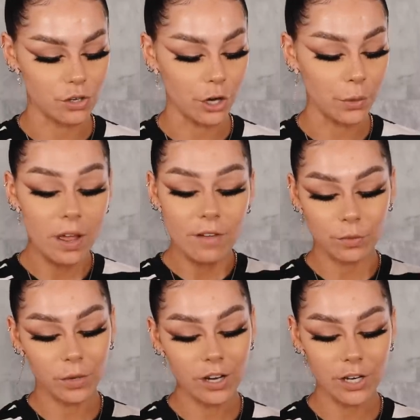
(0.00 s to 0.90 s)
If
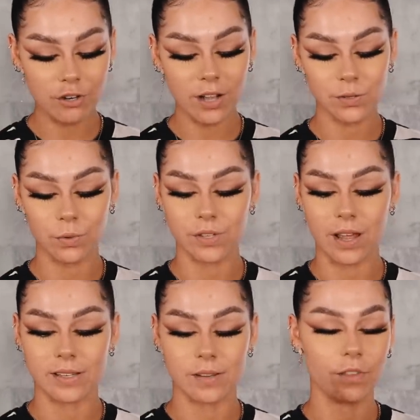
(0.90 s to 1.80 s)
you want a nice drugstore
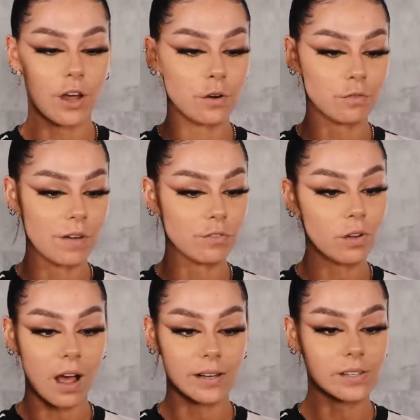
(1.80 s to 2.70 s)
alternative though, Revlon
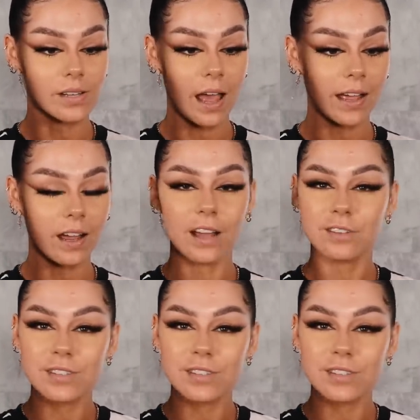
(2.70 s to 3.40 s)
Colorstay.